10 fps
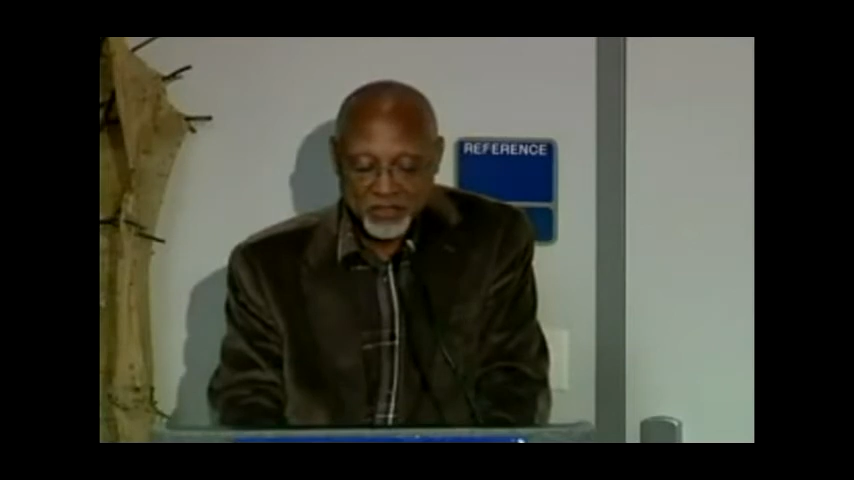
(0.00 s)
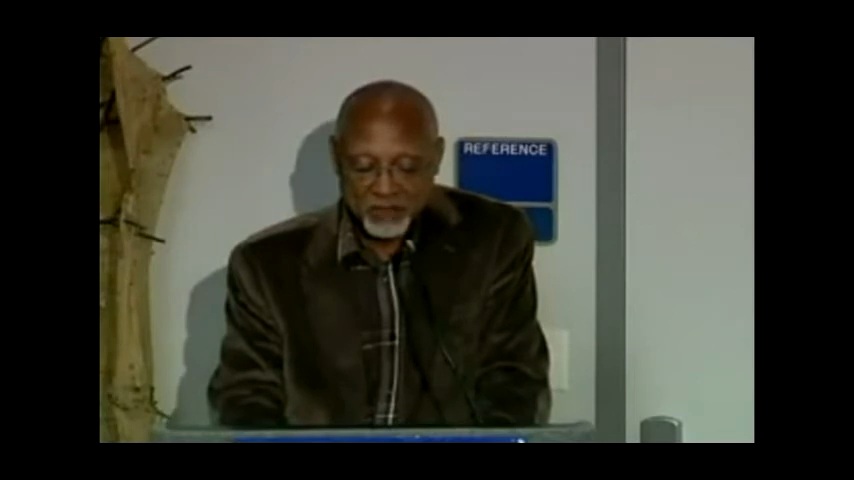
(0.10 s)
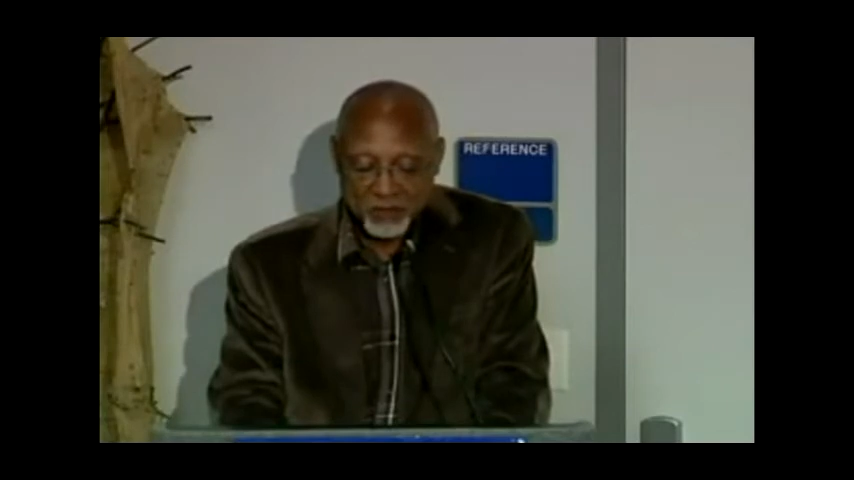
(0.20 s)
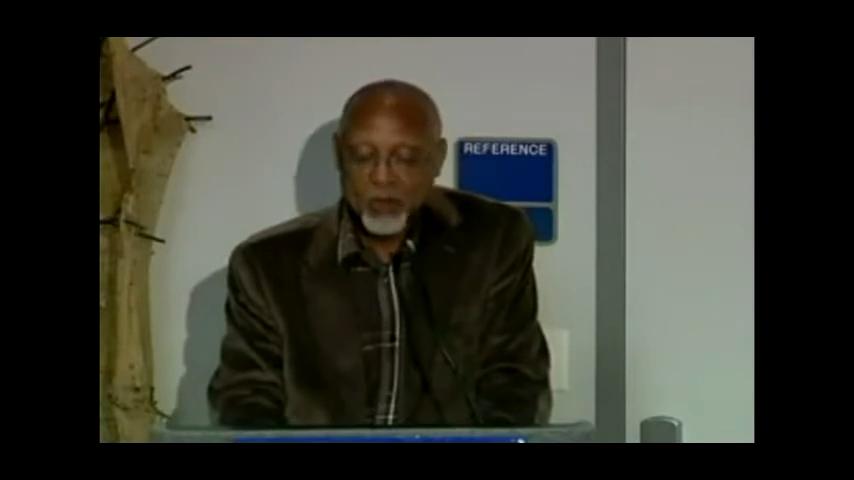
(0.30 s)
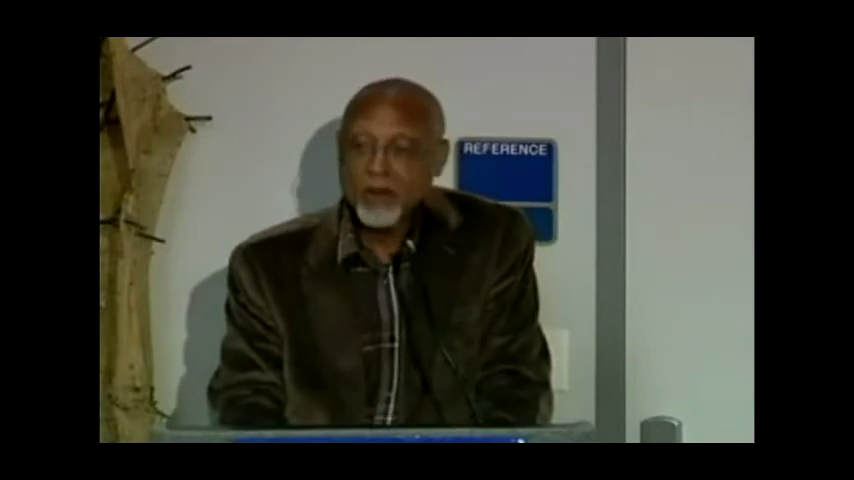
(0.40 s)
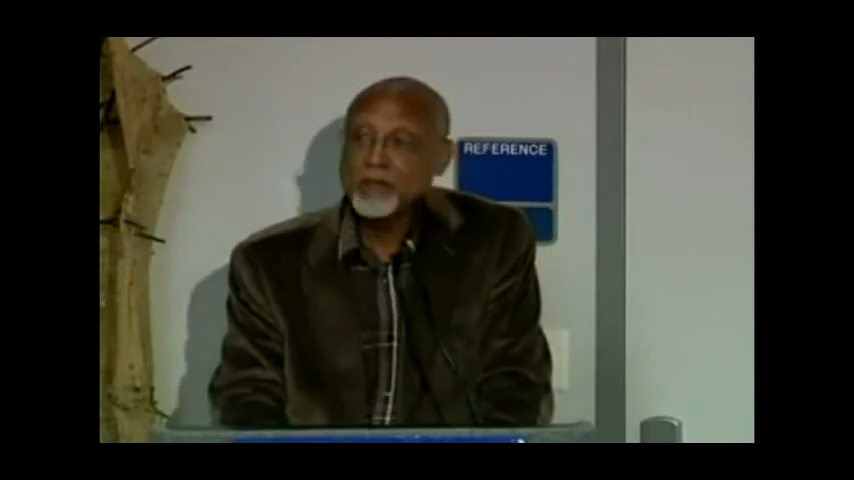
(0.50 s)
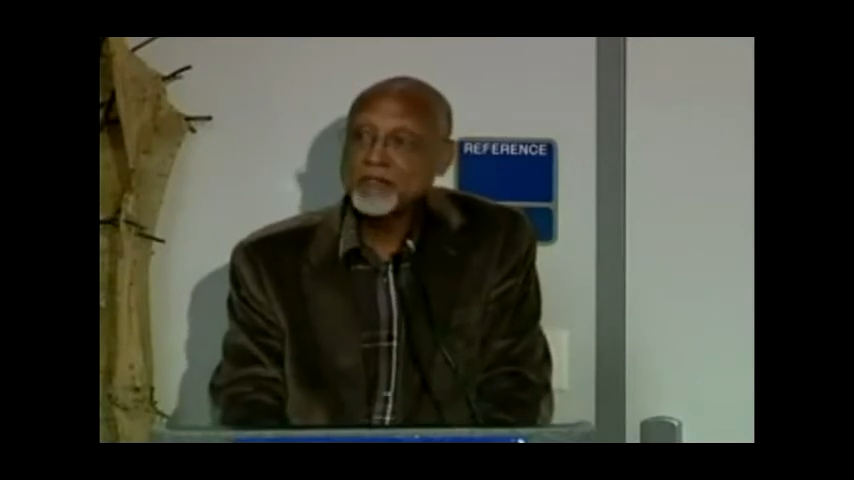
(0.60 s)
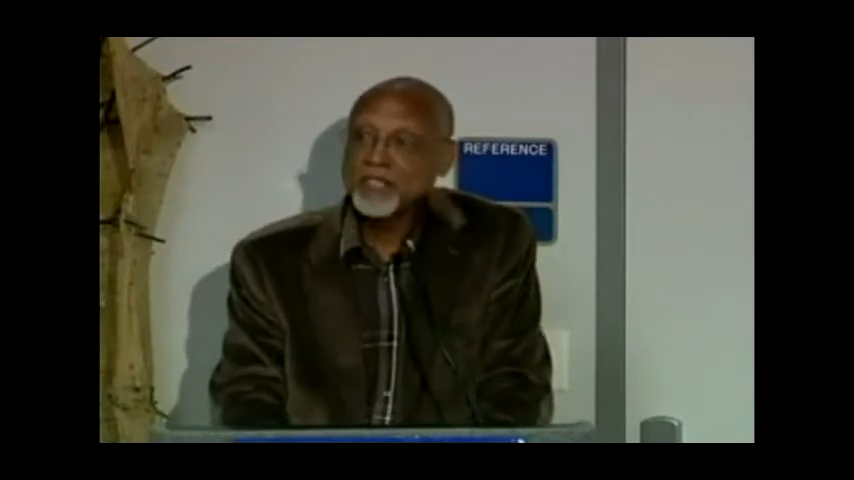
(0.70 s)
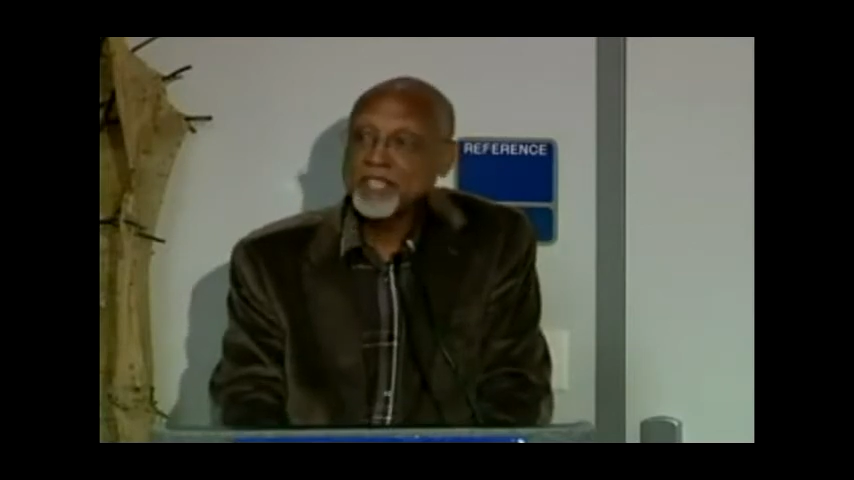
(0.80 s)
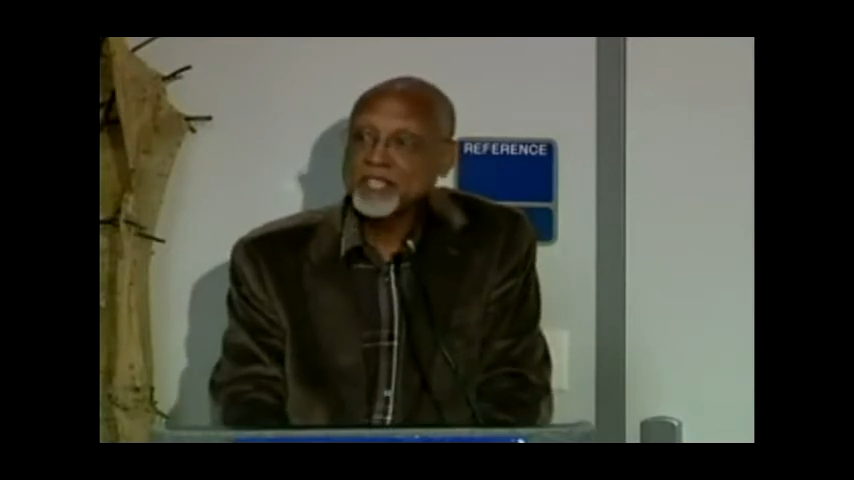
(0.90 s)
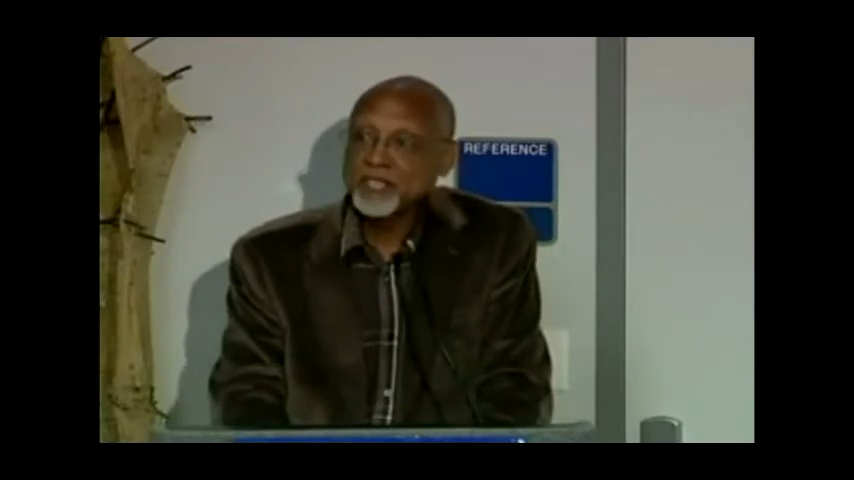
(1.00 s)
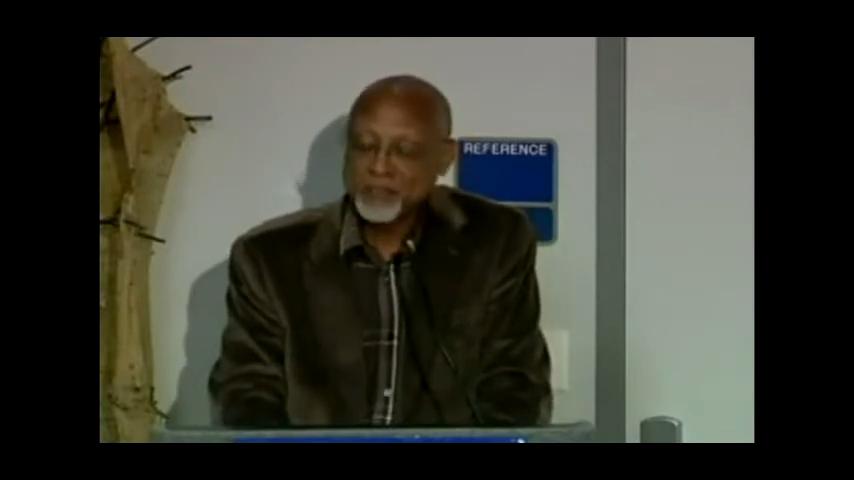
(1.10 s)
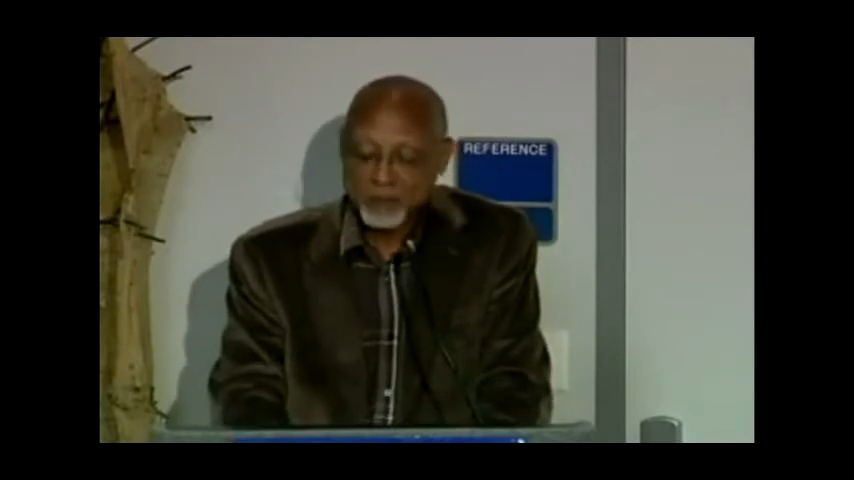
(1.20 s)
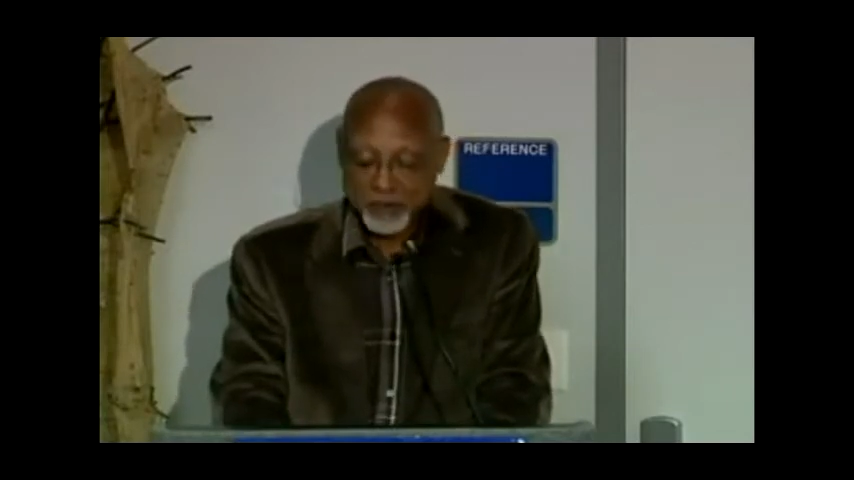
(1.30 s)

this warm invitation